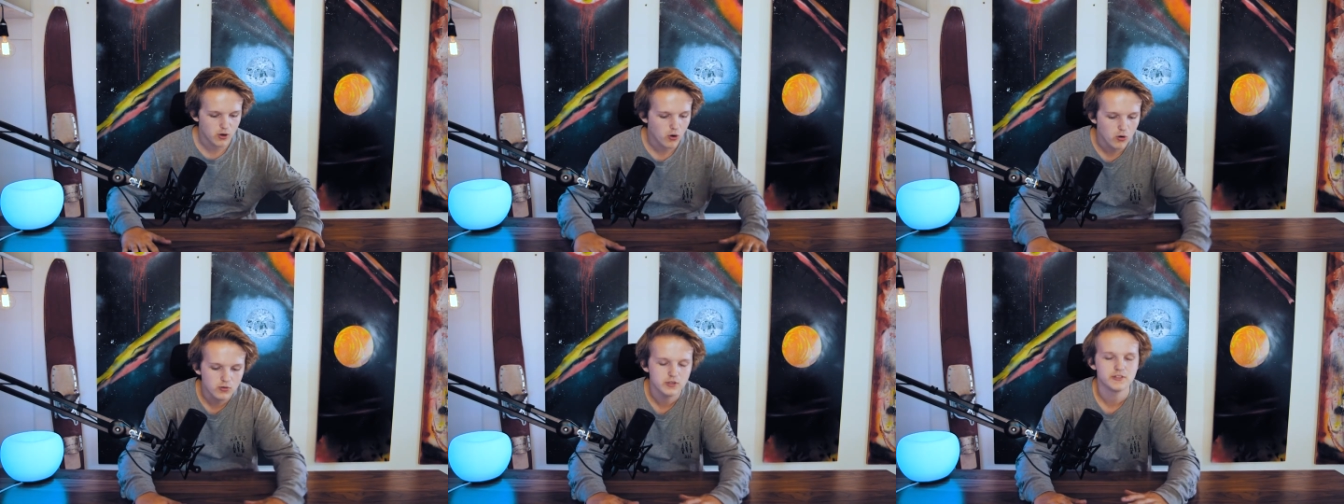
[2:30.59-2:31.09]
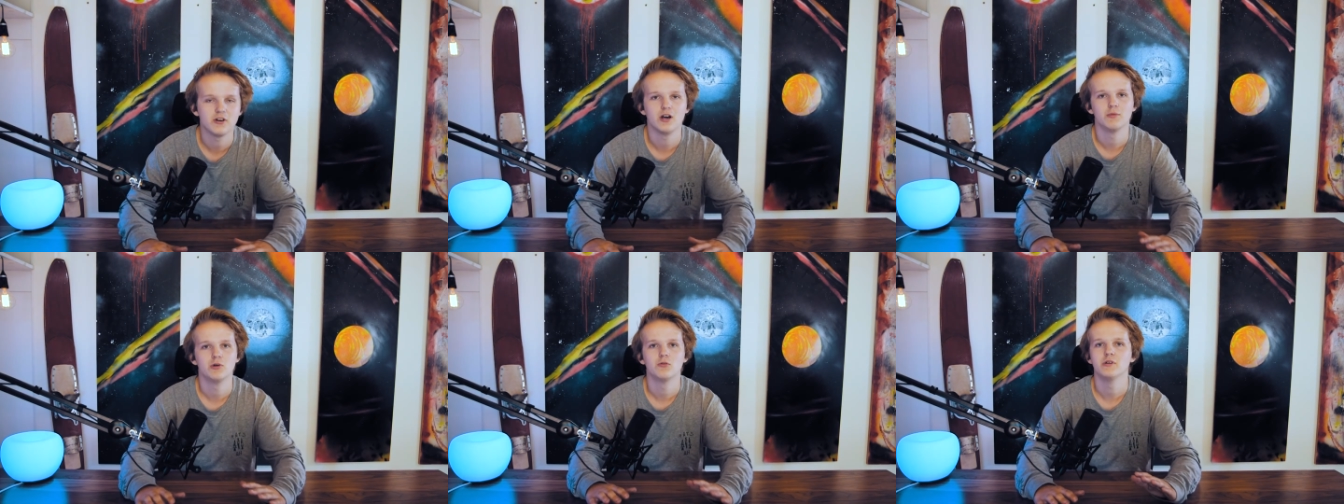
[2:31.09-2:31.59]
all your time
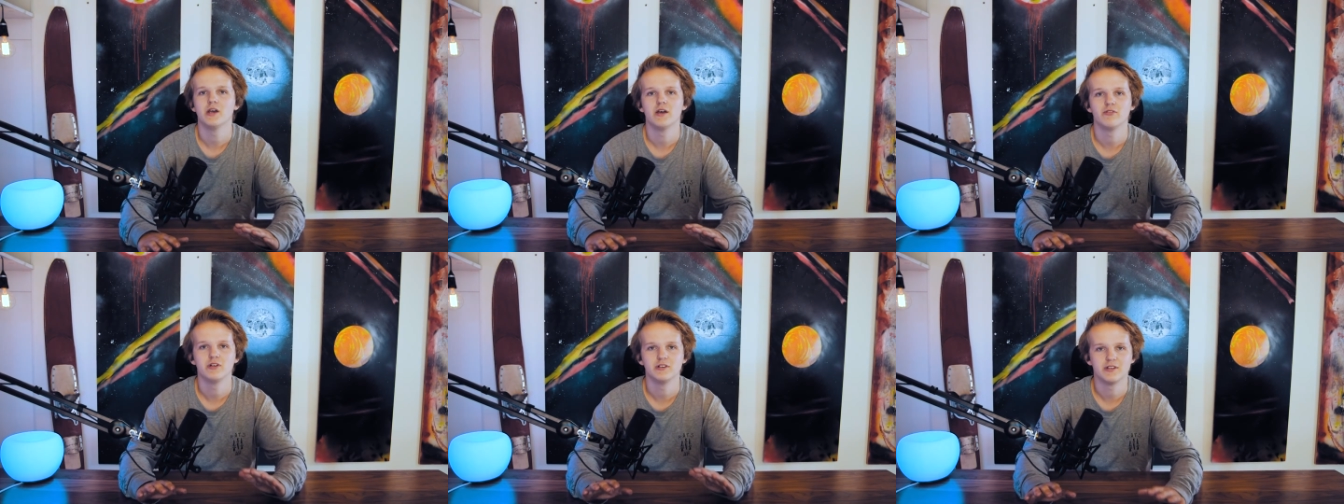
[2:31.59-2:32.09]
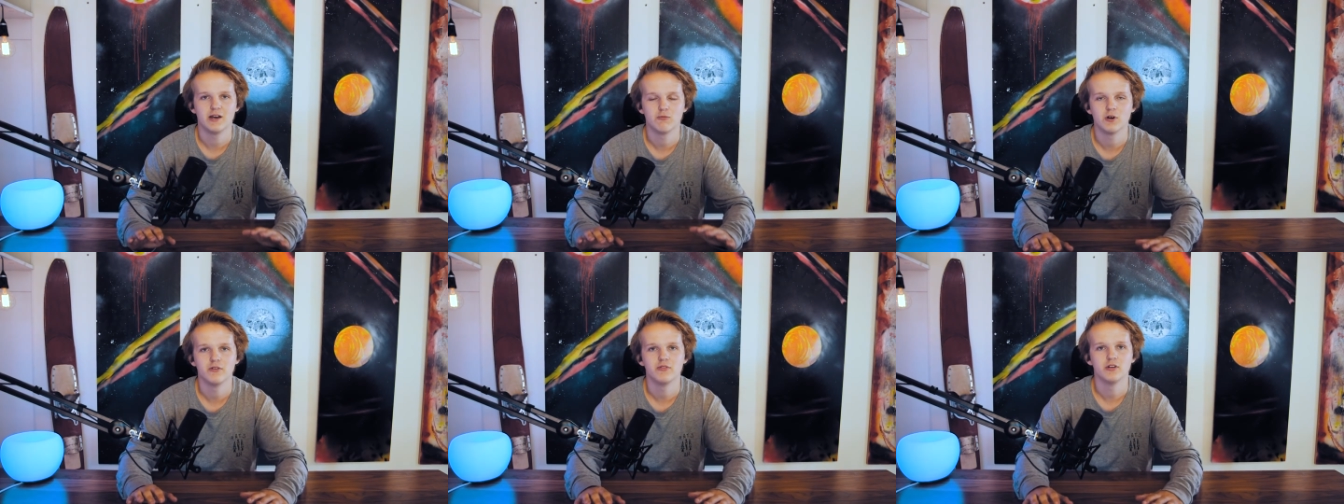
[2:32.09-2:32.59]
and all your effort into that
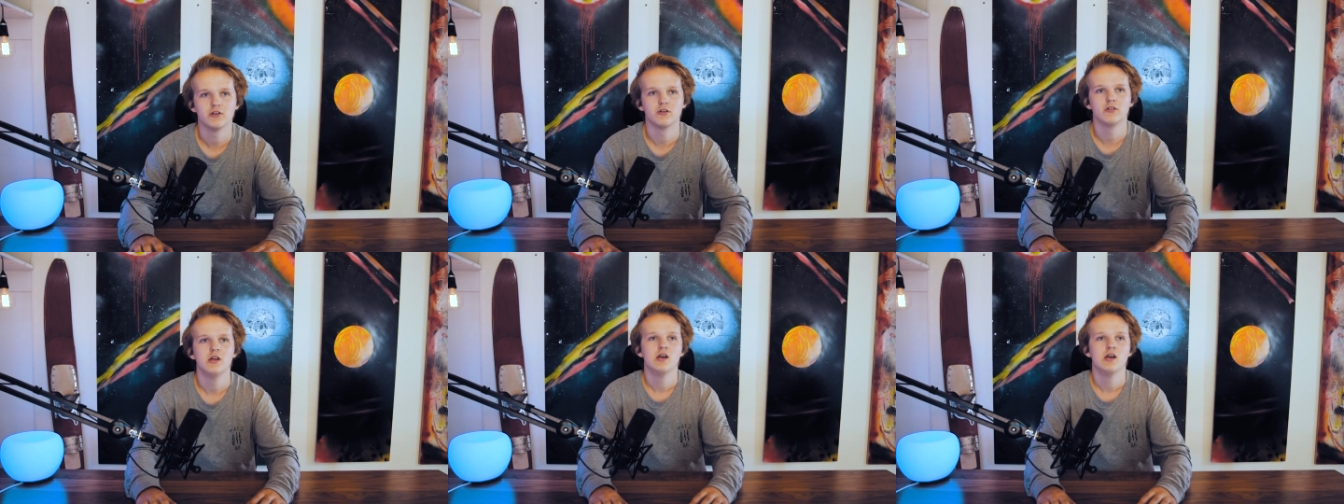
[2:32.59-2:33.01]
one video